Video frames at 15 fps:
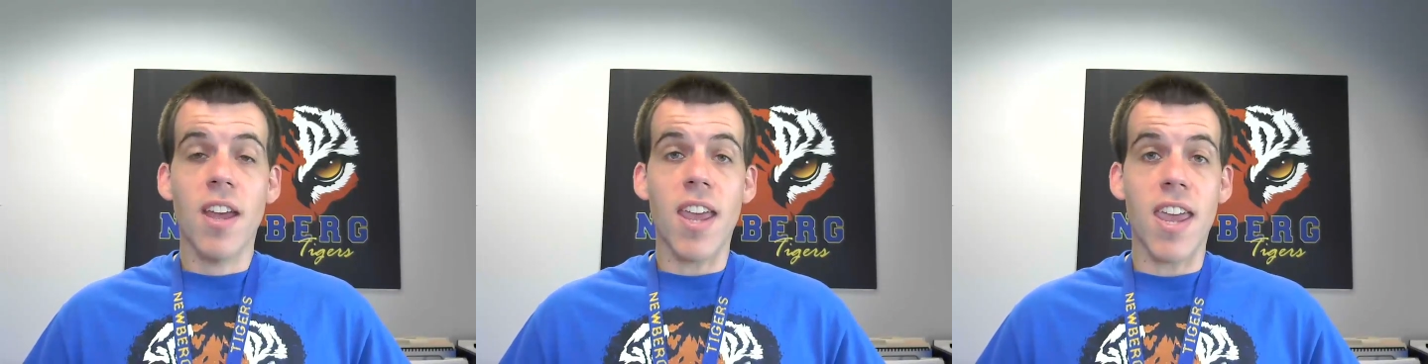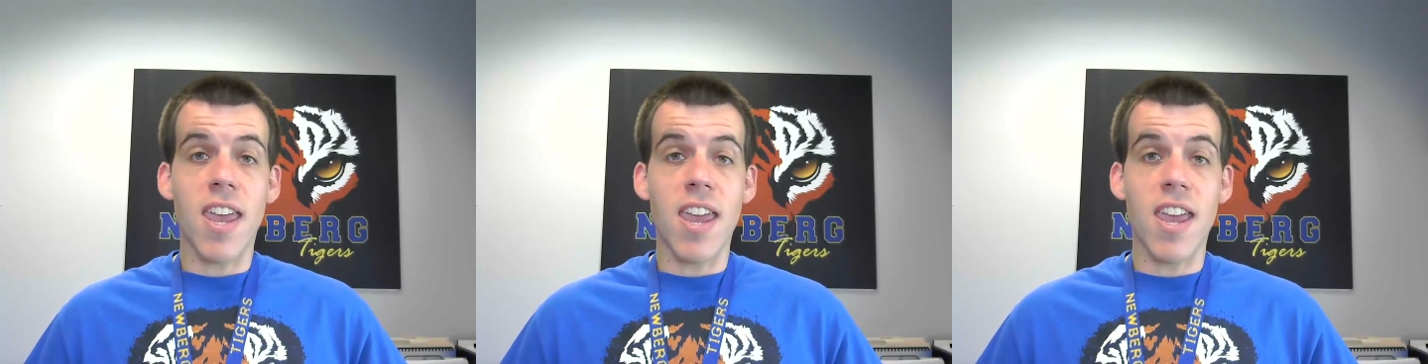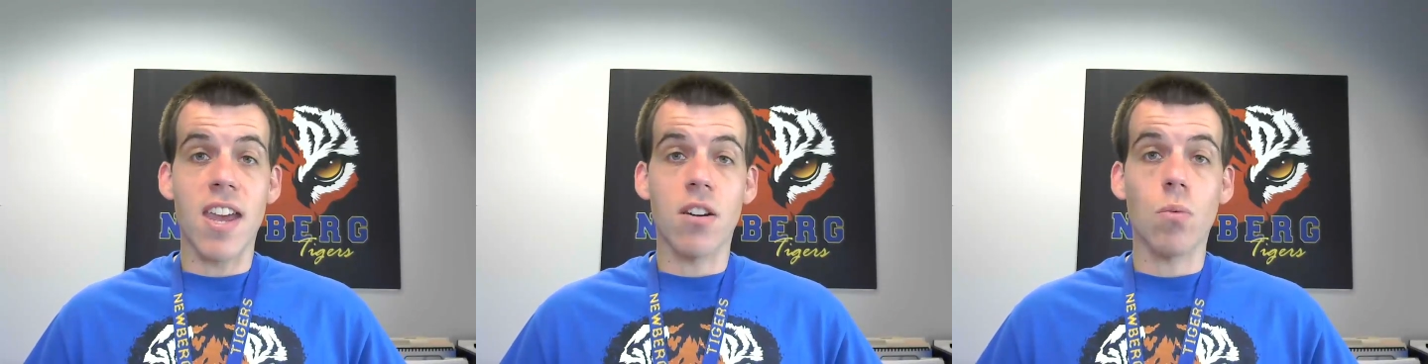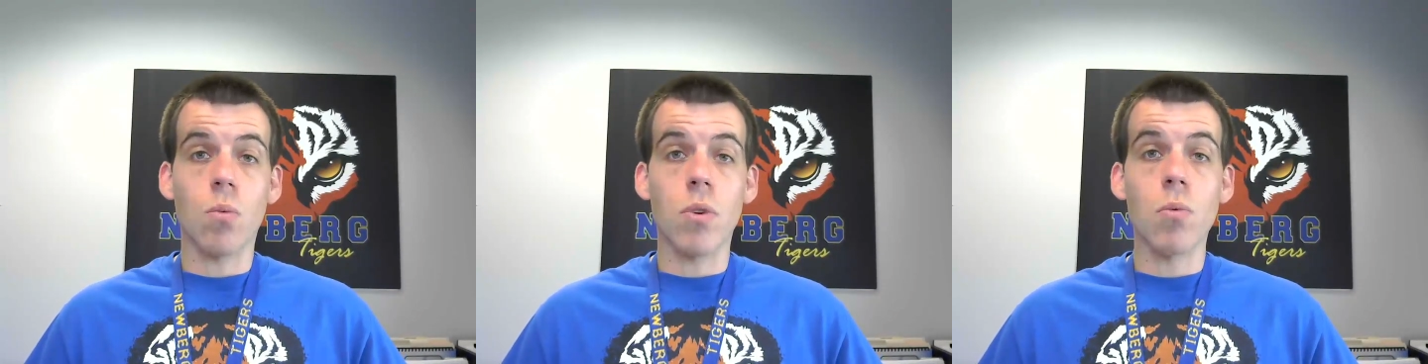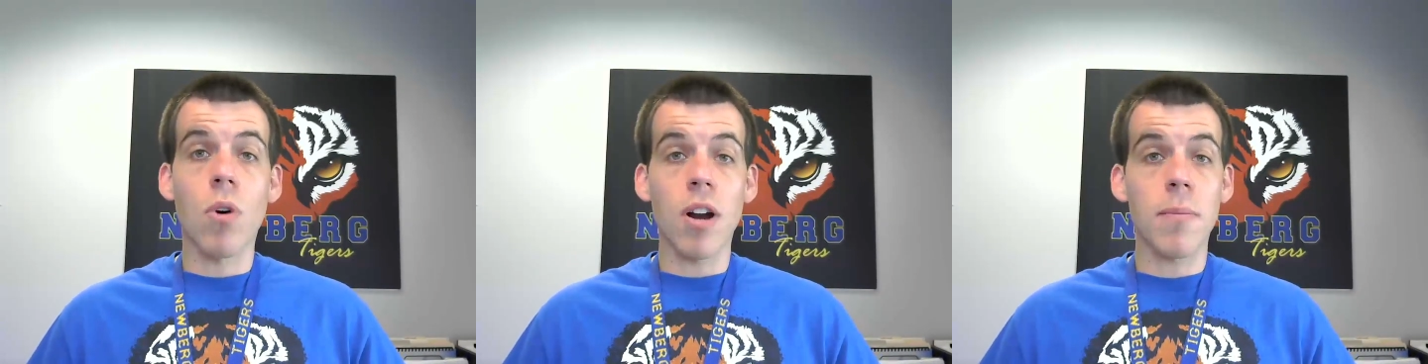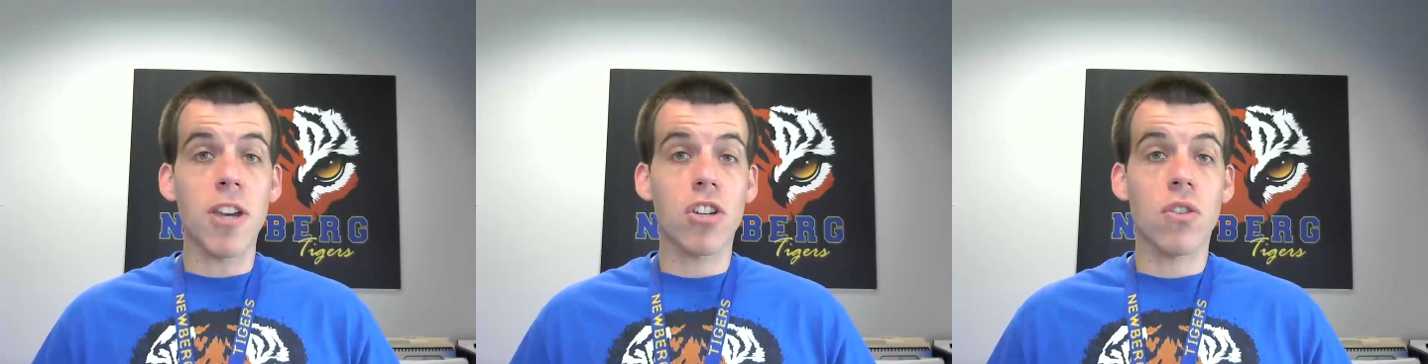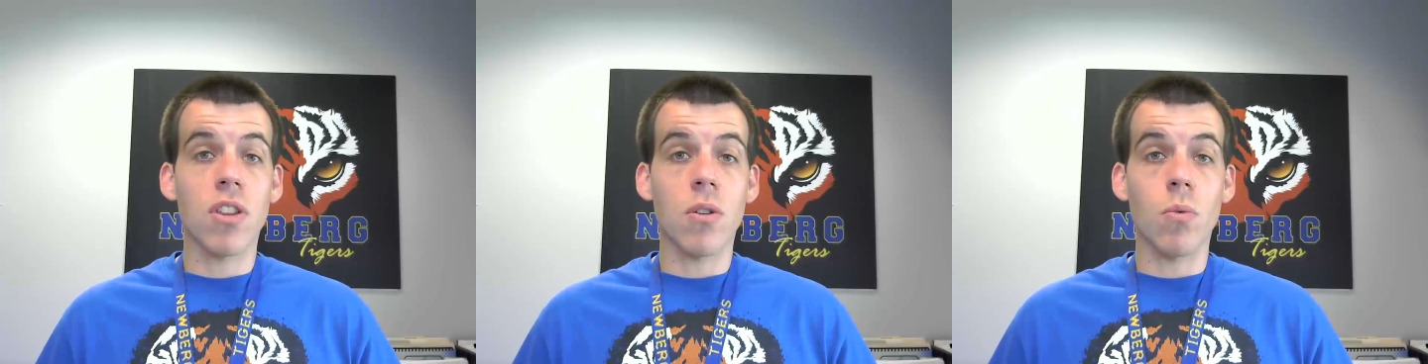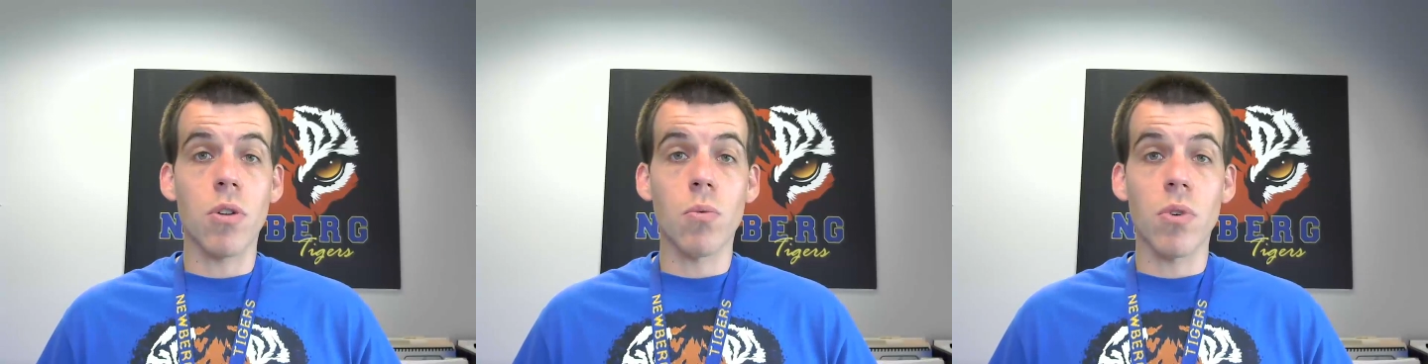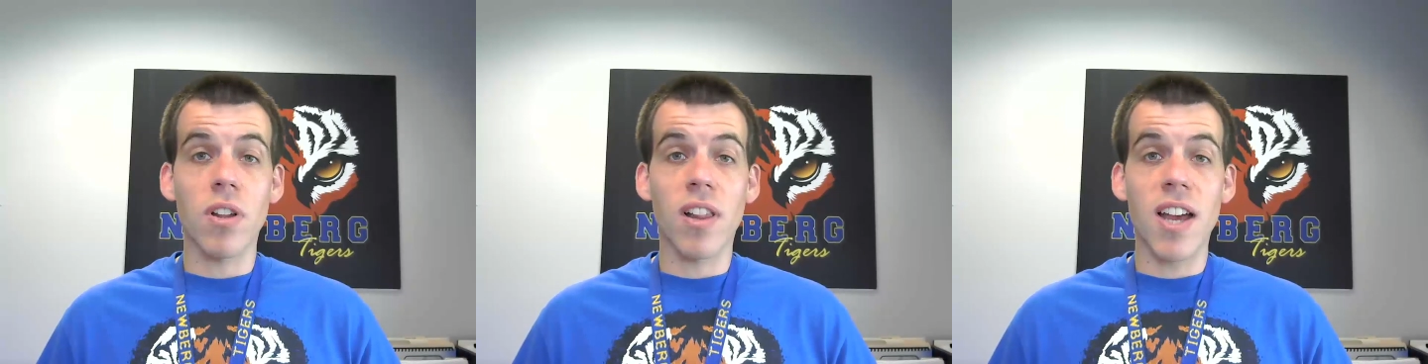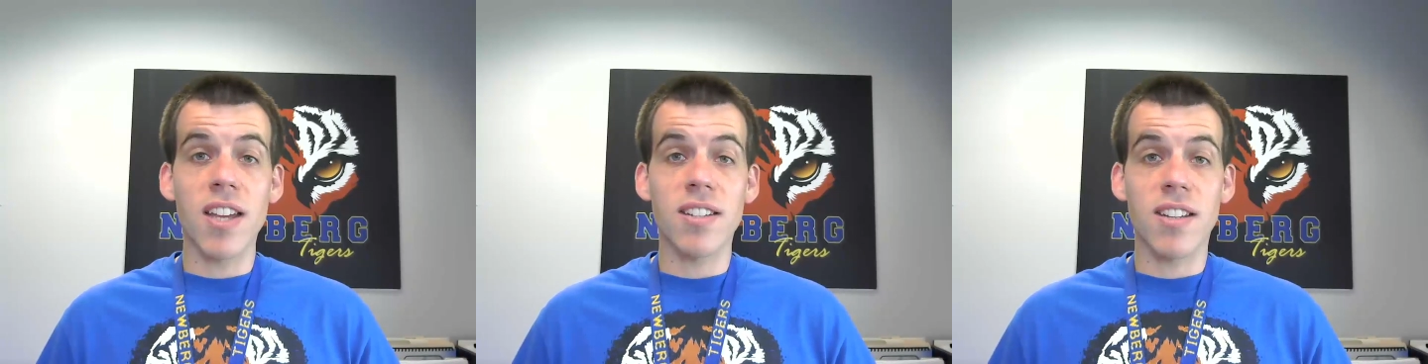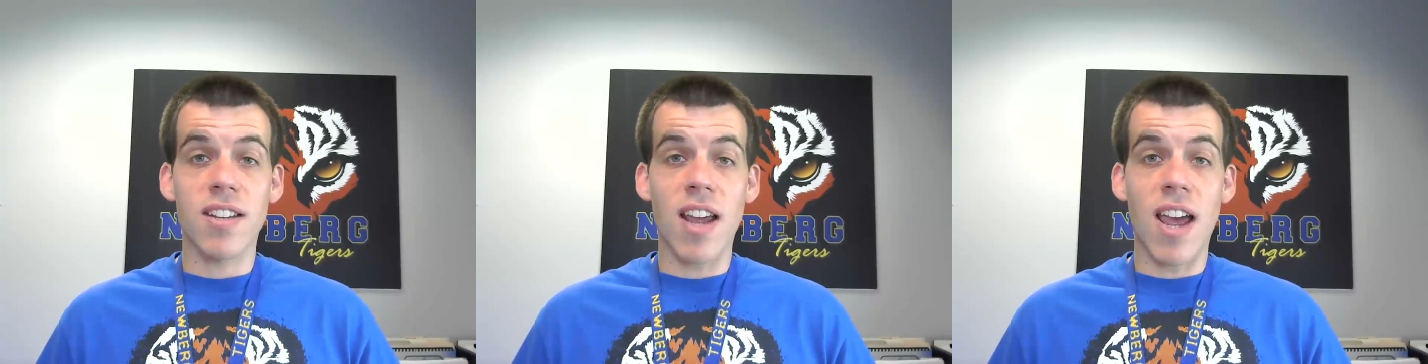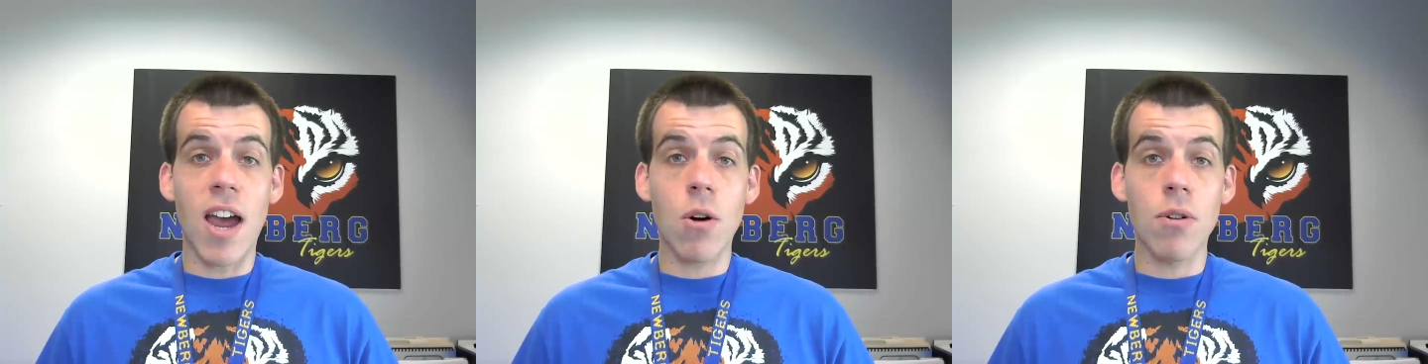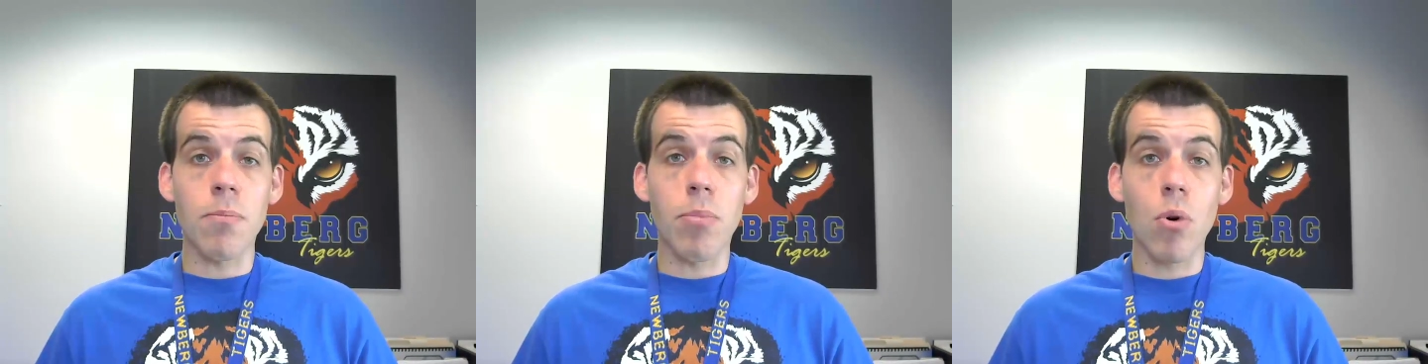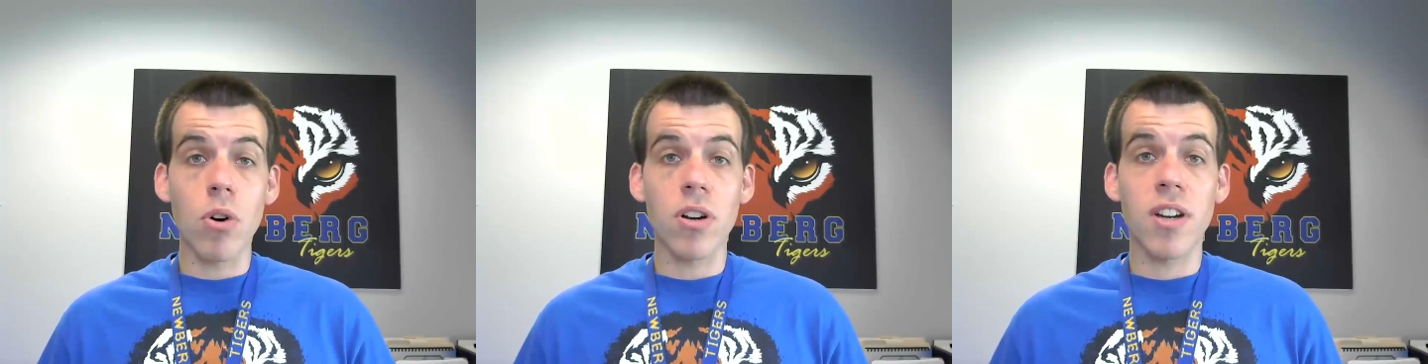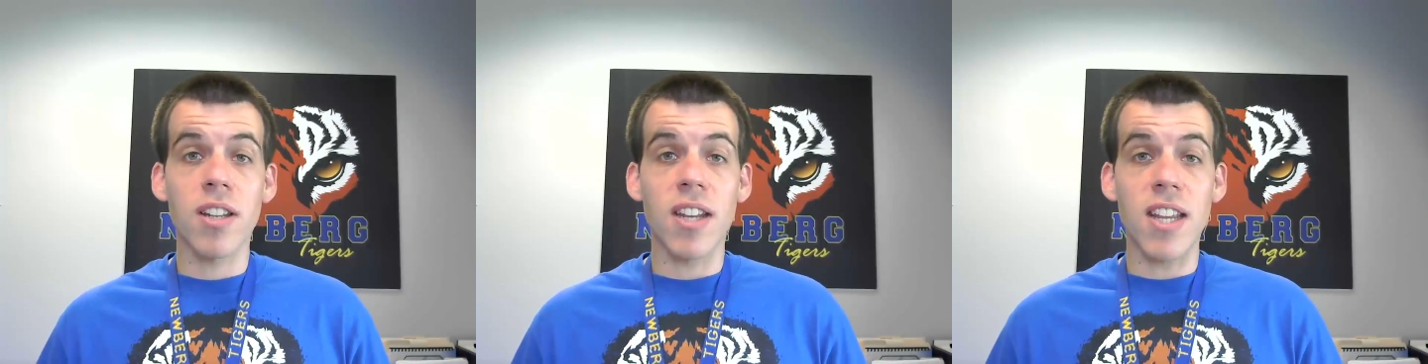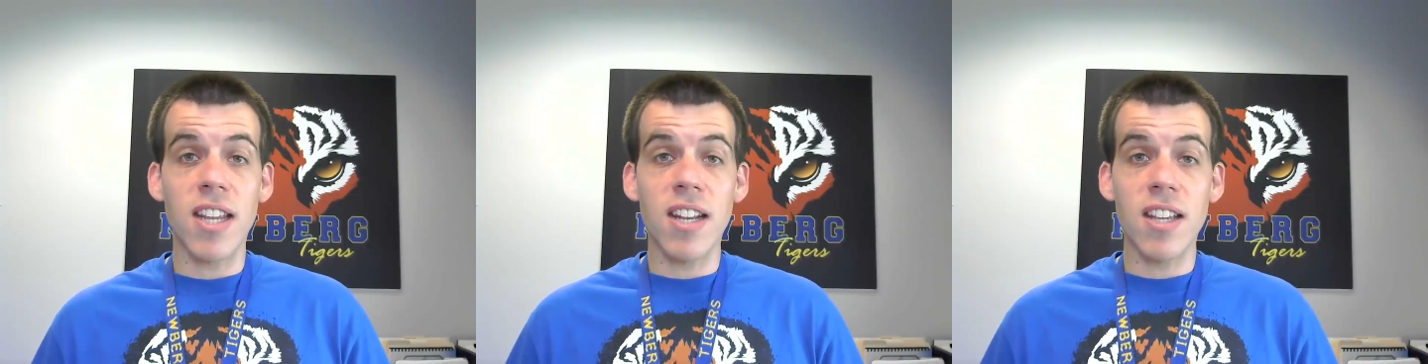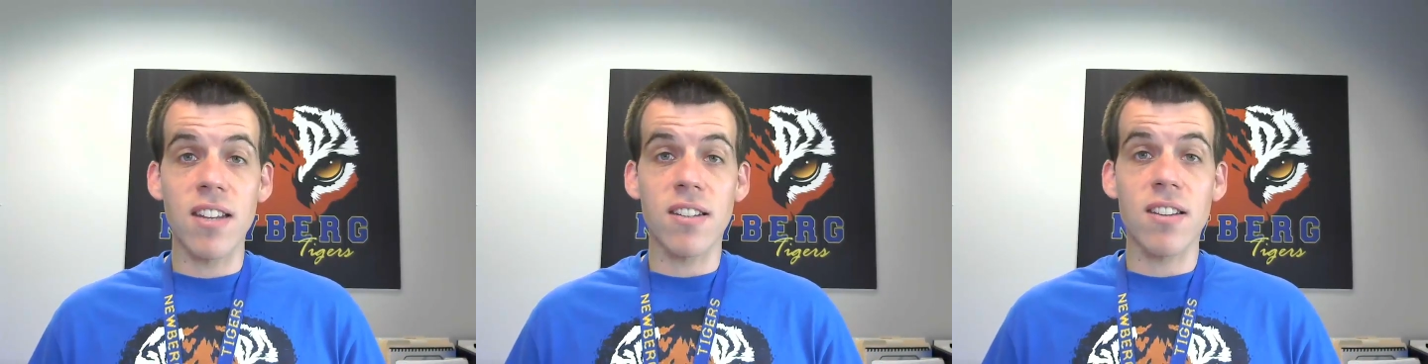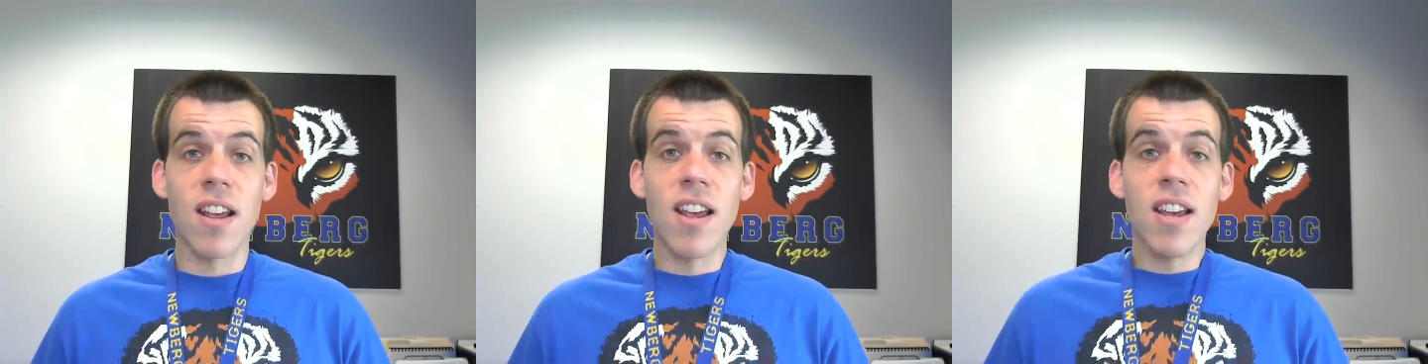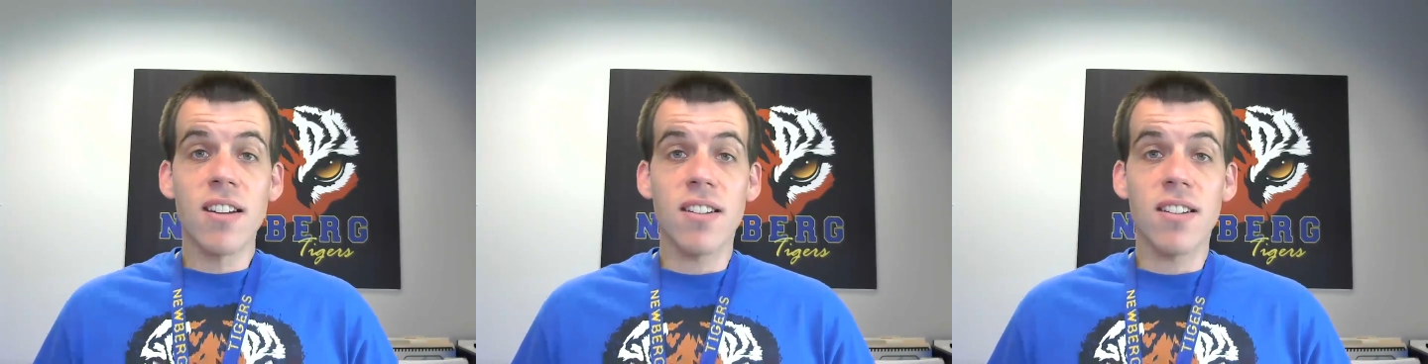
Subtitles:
And we want to make sure that we realize how important it is